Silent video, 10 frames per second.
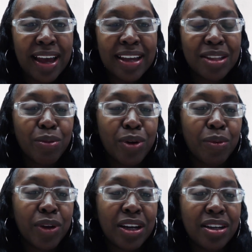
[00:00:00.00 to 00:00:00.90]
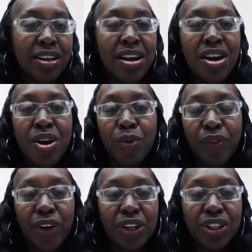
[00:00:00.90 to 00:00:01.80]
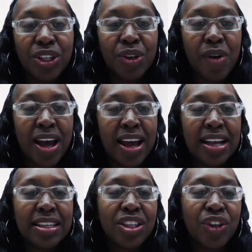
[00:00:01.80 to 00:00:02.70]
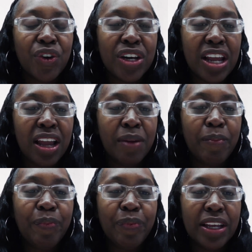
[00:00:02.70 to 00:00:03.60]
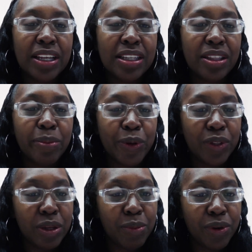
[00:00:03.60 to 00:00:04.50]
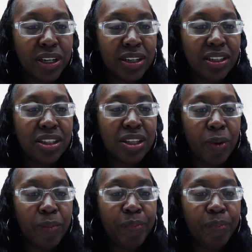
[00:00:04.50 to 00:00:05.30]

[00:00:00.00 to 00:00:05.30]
It's what we're going to refer to you as. Your name is the most important. So